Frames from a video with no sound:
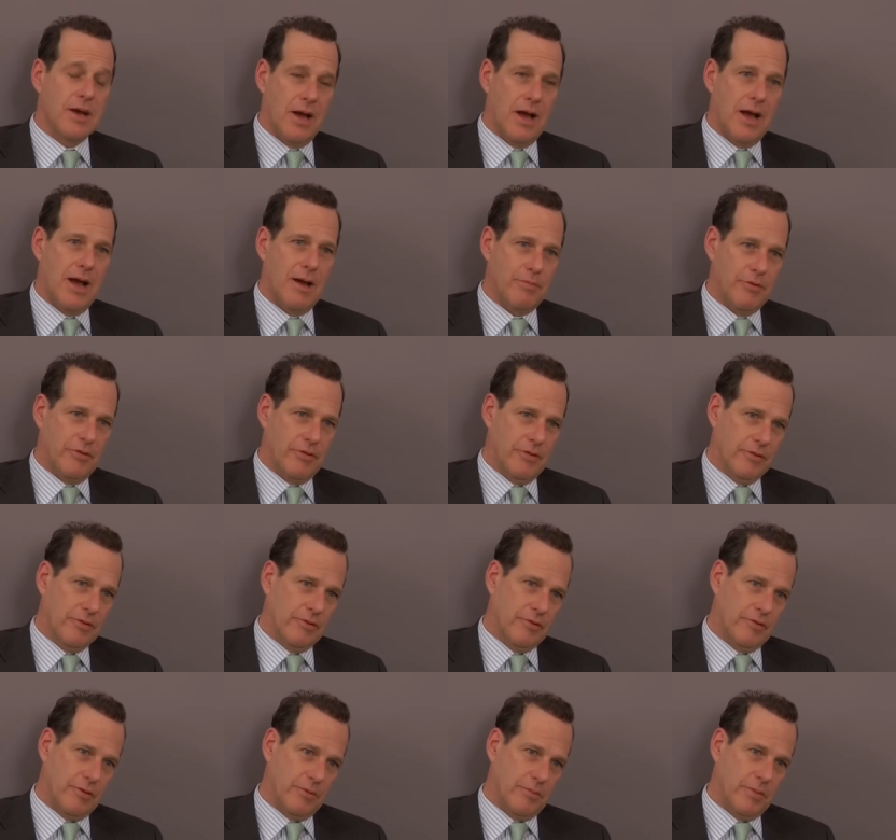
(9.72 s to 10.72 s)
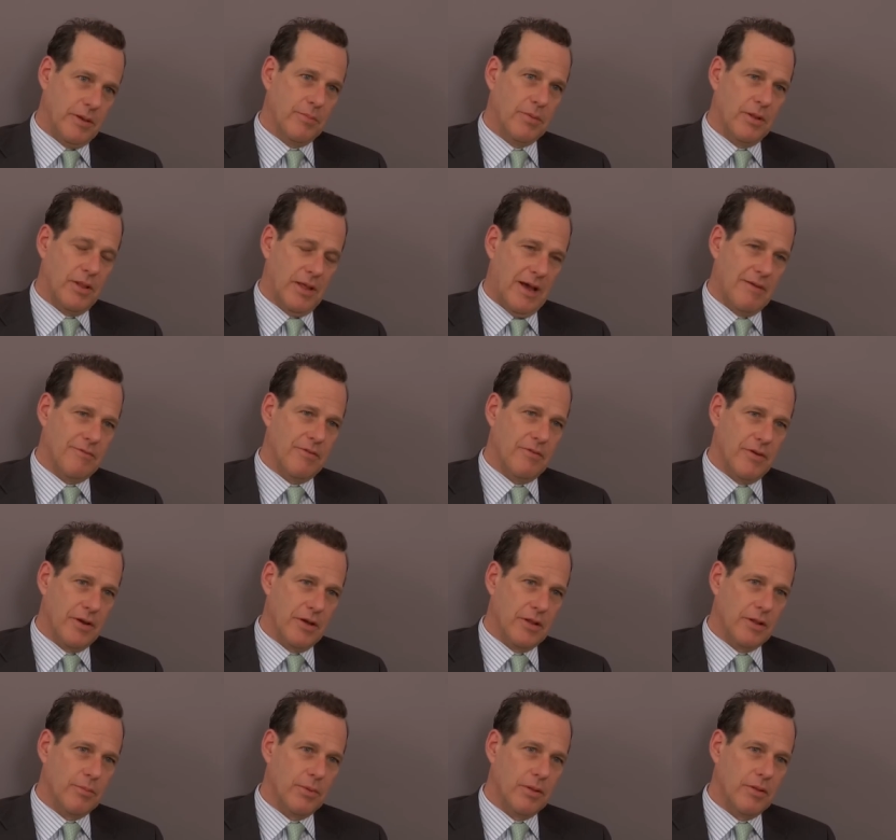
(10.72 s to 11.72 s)
options that people have
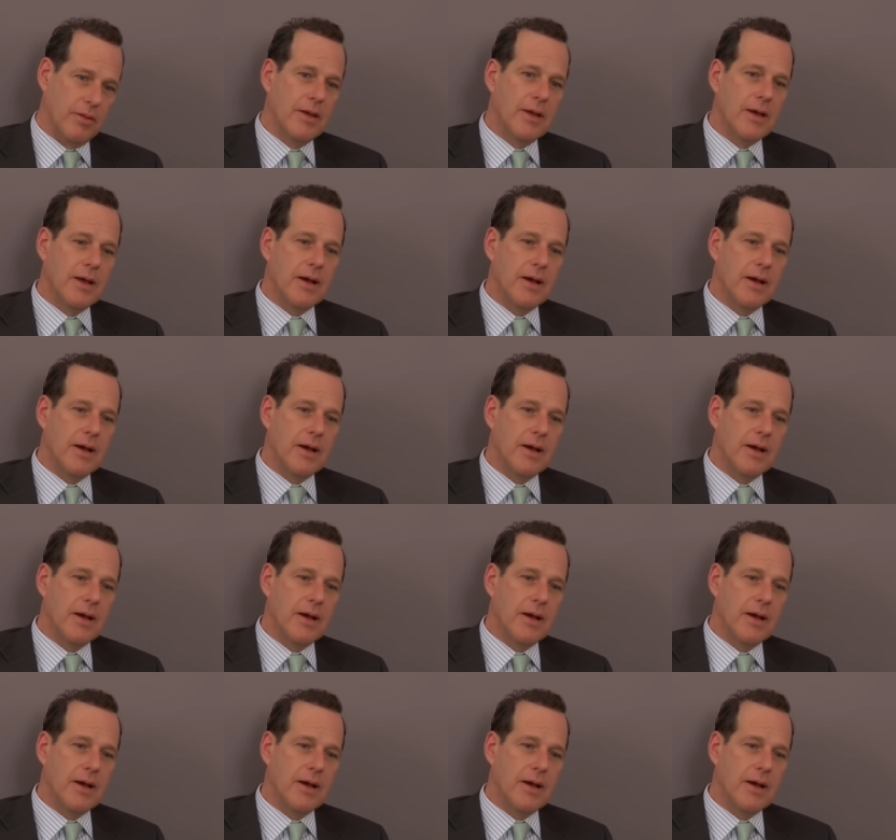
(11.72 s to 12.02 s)
available.